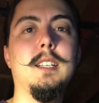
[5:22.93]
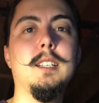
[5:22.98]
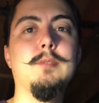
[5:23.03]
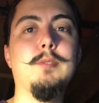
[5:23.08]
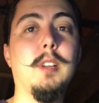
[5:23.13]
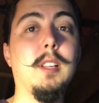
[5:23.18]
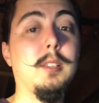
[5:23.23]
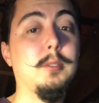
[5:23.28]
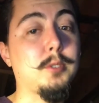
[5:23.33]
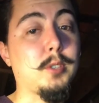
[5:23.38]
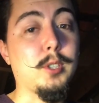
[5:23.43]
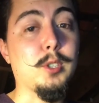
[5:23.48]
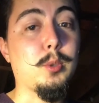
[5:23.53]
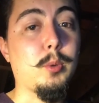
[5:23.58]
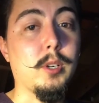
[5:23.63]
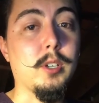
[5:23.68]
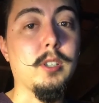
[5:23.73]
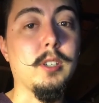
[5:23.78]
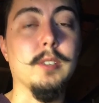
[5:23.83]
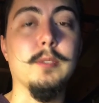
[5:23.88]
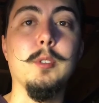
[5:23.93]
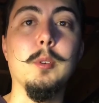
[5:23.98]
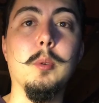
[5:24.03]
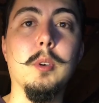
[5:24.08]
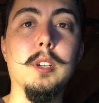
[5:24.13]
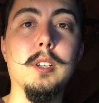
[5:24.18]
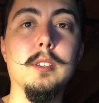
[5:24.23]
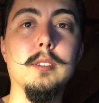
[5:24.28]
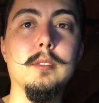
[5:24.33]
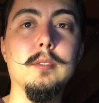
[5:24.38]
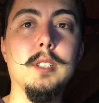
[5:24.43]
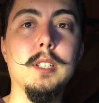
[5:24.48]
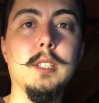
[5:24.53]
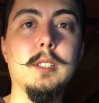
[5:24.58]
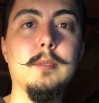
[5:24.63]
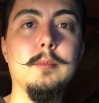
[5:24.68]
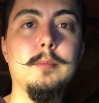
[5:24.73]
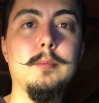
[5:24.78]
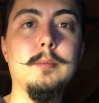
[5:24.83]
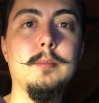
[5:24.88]
Follow us on Twitter if you want
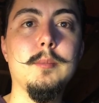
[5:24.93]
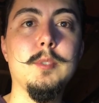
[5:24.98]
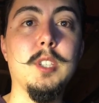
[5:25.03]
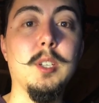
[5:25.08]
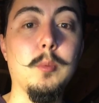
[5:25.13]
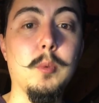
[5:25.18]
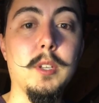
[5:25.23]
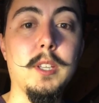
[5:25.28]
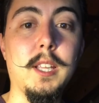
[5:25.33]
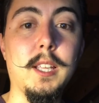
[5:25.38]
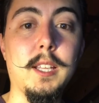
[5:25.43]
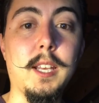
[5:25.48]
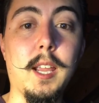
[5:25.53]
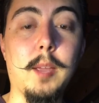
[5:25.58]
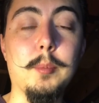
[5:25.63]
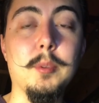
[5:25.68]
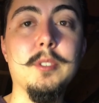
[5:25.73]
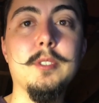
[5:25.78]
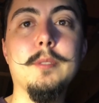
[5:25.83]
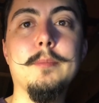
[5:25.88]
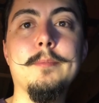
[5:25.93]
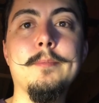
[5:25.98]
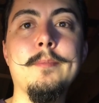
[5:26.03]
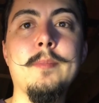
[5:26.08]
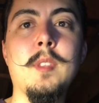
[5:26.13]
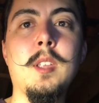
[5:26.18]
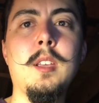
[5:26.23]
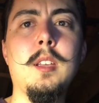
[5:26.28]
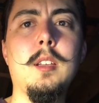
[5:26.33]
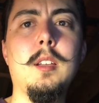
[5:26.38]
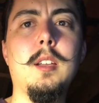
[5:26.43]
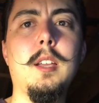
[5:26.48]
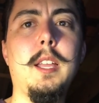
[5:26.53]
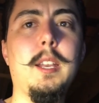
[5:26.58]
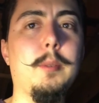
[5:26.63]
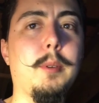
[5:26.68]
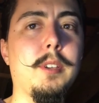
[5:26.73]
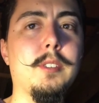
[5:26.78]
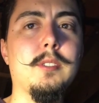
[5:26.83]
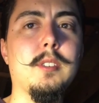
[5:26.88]
to see when that happens.
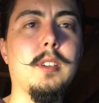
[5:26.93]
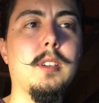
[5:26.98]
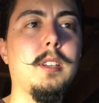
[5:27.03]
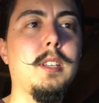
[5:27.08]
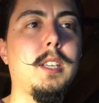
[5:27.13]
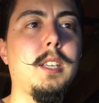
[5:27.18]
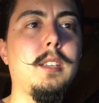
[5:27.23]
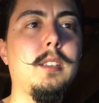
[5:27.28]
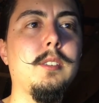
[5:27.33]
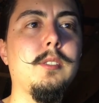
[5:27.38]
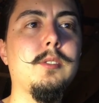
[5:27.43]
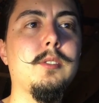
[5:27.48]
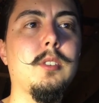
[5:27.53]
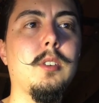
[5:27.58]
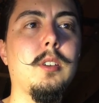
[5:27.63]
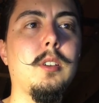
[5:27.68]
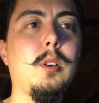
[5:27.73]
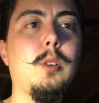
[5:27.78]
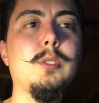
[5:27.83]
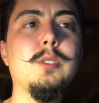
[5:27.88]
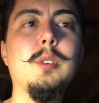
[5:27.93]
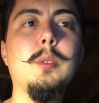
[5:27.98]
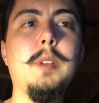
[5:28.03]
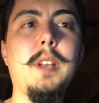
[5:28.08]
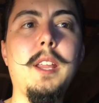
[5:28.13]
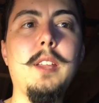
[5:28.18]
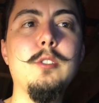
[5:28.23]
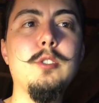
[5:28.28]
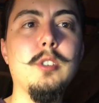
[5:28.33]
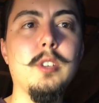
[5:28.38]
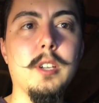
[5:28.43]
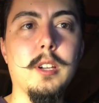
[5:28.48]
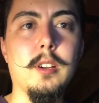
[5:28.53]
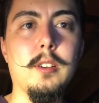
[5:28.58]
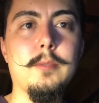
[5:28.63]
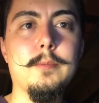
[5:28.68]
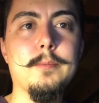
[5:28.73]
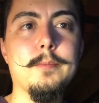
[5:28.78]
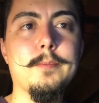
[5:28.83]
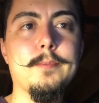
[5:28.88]
Anyways, he is also an
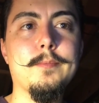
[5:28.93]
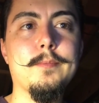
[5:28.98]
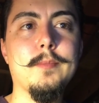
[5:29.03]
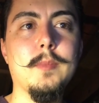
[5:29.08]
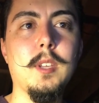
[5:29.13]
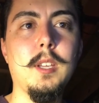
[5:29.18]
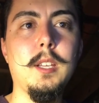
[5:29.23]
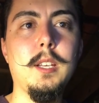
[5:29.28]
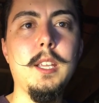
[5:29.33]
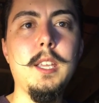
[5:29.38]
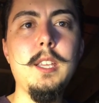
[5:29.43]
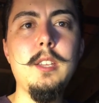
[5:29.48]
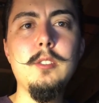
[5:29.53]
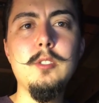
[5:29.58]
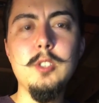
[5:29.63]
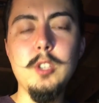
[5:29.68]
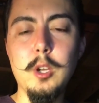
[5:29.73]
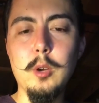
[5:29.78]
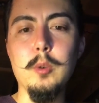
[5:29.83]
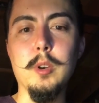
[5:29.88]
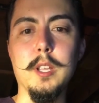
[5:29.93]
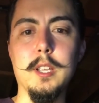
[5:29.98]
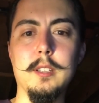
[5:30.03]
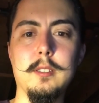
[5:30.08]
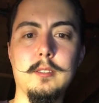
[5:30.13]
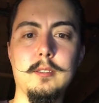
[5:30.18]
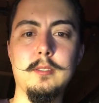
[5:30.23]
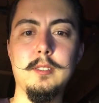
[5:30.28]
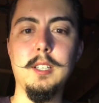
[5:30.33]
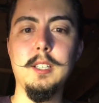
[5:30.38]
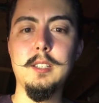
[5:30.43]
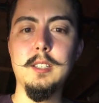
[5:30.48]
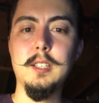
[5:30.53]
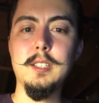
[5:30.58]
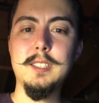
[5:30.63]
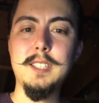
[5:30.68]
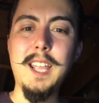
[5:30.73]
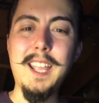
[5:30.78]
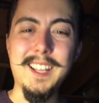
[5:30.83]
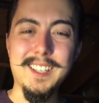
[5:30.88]
engineer, and he's noting that the
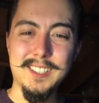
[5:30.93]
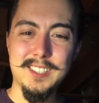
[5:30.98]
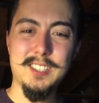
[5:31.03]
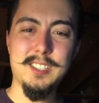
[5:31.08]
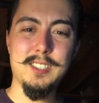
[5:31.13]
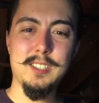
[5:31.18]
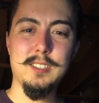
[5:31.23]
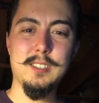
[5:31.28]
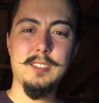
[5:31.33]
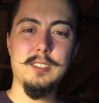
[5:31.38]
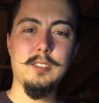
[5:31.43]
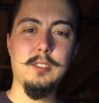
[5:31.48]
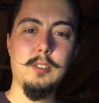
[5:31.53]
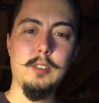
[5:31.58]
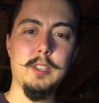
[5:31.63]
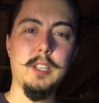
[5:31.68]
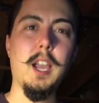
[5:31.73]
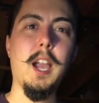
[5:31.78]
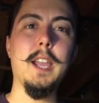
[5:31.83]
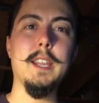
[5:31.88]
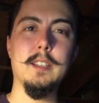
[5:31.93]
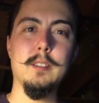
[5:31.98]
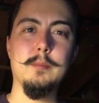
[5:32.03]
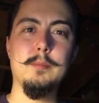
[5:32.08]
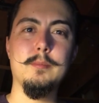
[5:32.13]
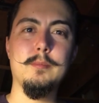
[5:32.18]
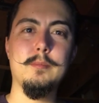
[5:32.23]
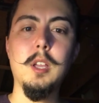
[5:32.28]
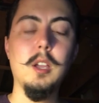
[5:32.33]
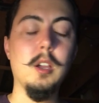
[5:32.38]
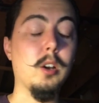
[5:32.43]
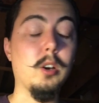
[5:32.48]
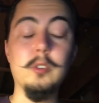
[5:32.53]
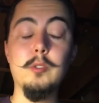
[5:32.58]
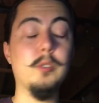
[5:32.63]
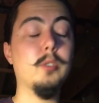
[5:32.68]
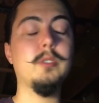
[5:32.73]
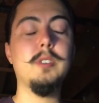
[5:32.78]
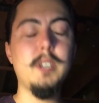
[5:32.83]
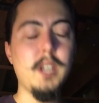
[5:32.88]
dents on the item
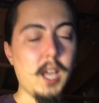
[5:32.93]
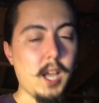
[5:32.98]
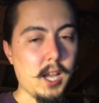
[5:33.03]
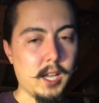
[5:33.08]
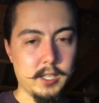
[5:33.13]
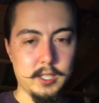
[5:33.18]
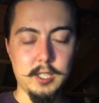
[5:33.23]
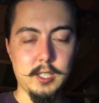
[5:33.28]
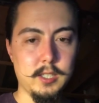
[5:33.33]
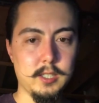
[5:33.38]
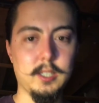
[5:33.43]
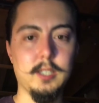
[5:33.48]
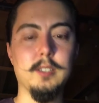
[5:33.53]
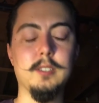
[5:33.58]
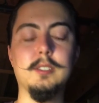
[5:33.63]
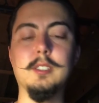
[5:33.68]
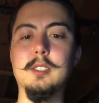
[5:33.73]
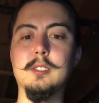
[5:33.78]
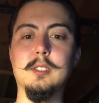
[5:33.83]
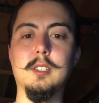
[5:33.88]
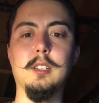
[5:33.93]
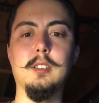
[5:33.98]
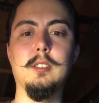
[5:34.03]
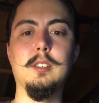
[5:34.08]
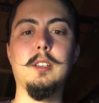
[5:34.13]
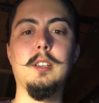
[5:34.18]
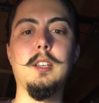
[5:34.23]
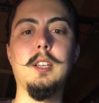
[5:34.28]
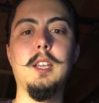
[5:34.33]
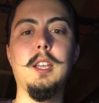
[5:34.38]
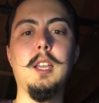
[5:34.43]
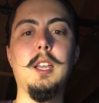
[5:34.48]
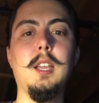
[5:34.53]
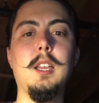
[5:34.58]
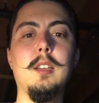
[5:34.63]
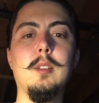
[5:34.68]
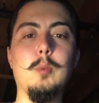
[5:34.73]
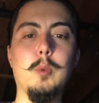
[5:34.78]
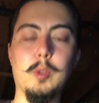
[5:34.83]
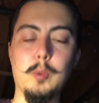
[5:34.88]
they're not consistent
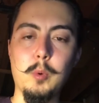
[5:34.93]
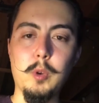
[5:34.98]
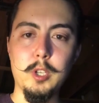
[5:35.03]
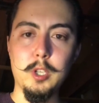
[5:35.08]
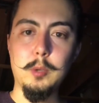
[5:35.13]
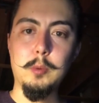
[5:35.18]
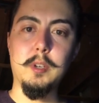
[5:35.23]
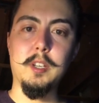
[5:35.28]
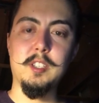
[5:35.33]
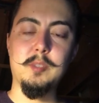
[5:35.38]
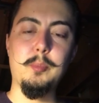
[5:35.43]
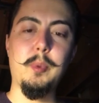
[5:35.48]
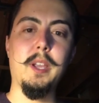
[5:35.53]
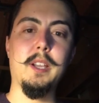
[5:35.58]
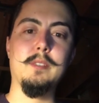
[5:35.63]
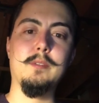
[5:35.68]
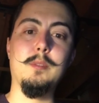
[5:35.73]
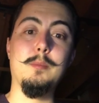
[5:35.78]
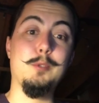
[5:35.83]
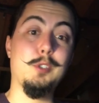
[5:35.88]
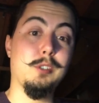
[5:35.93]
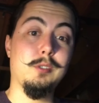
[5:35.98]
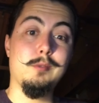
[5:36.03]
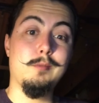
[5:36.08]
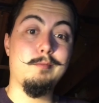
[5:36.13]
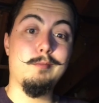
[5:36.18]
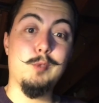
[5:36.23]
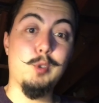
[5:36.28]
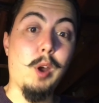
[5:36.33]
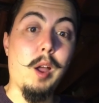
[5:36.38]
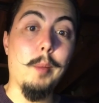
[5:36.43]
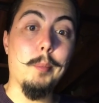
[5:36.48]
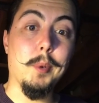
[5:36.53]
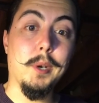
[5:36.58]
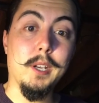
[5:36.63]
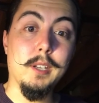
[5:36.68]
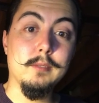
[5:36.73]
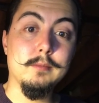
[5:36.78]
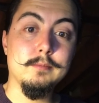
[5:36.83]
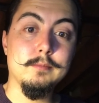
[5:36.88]
with what you would expect from just dropping
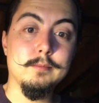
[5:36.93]
it.